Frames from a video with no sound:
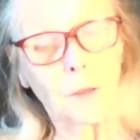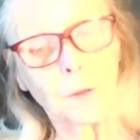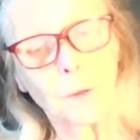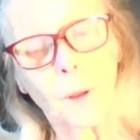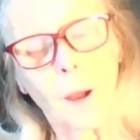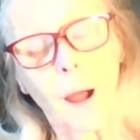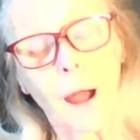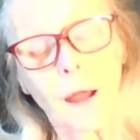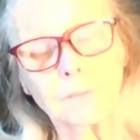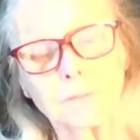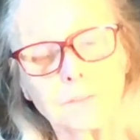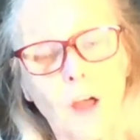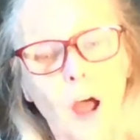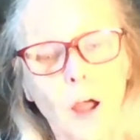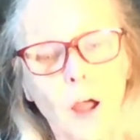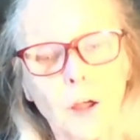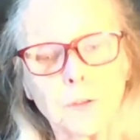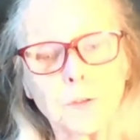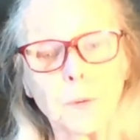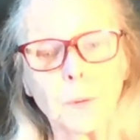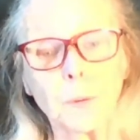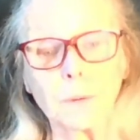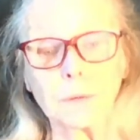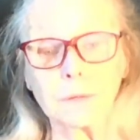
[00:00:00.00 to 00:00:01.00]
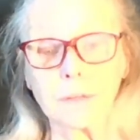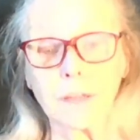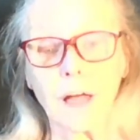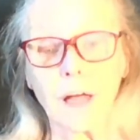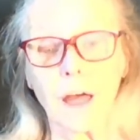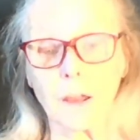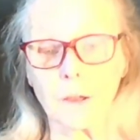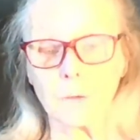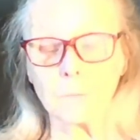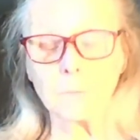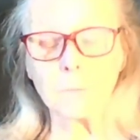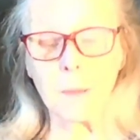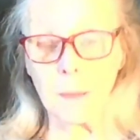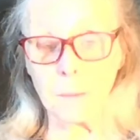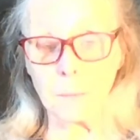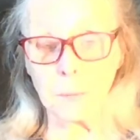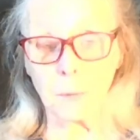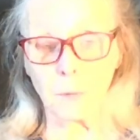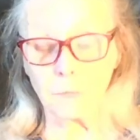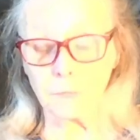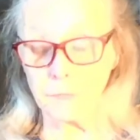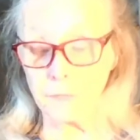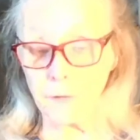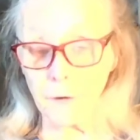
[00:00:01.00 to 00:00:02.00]
You know, I've talked to a lot of
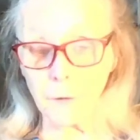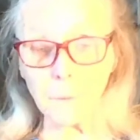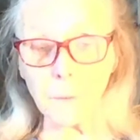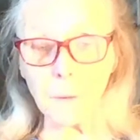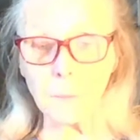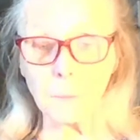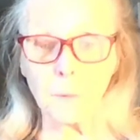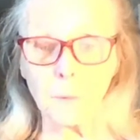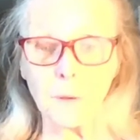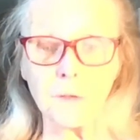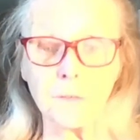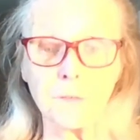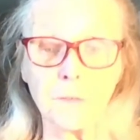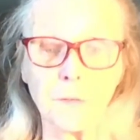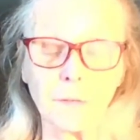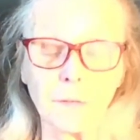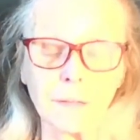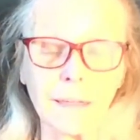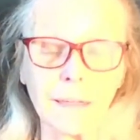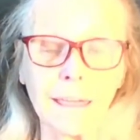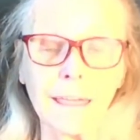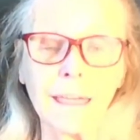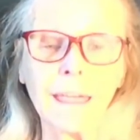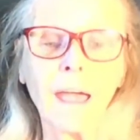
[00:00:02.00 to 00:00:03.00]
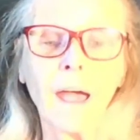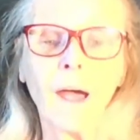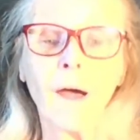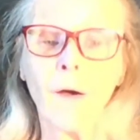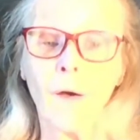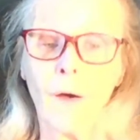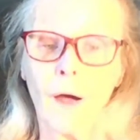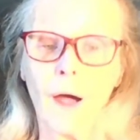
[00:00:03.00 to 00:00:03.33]
people very recently